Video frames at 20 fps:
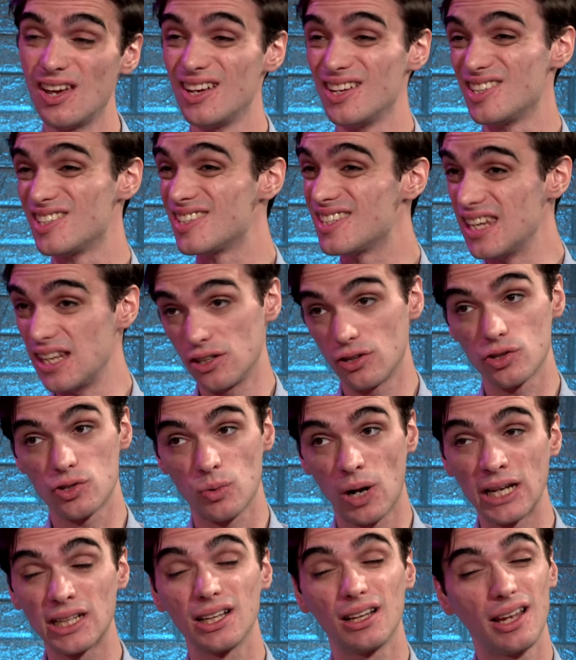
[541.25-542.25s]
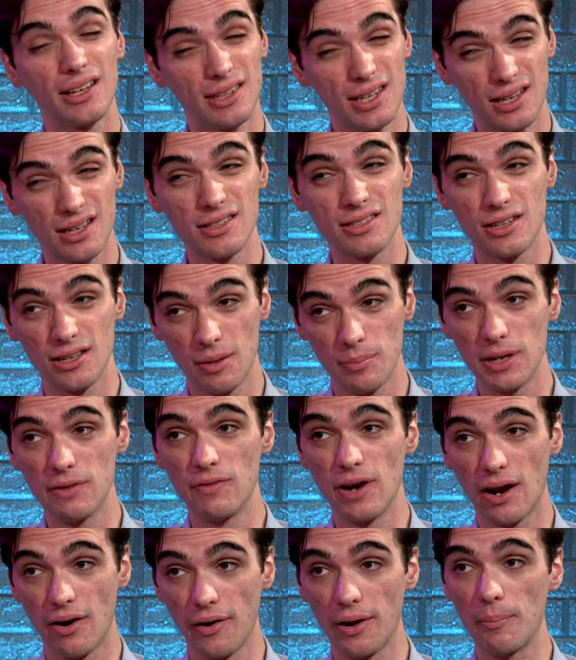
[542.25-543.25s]
Seniors rental, I think, is going to be
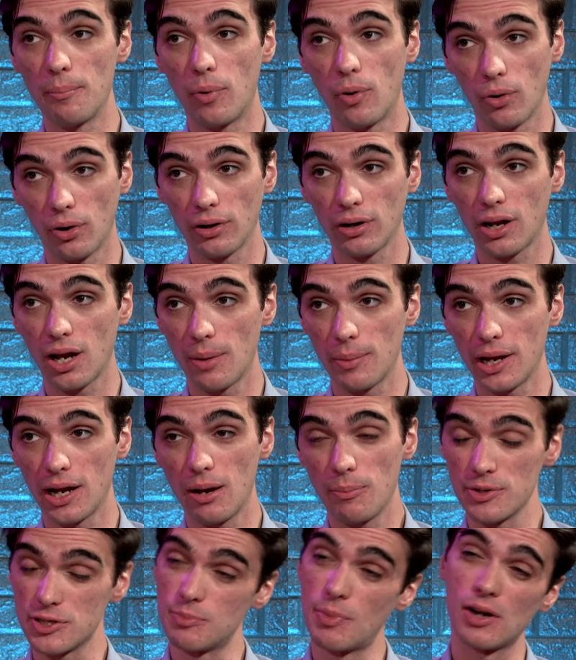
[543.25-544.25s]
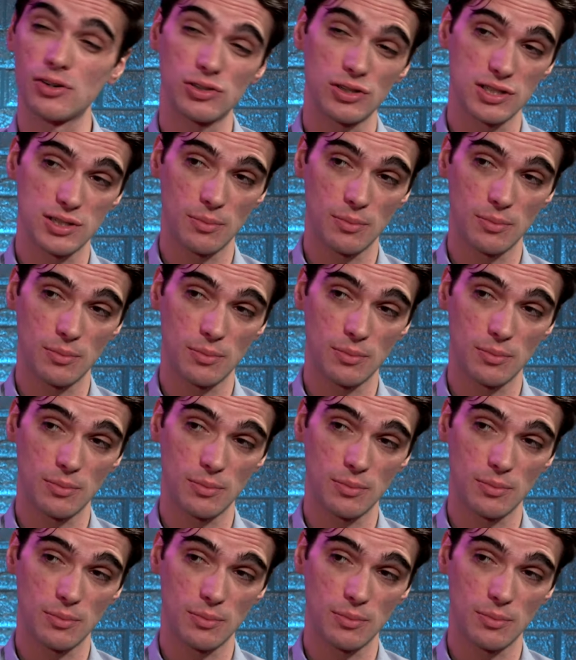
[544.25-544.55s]
very important coming up, especially in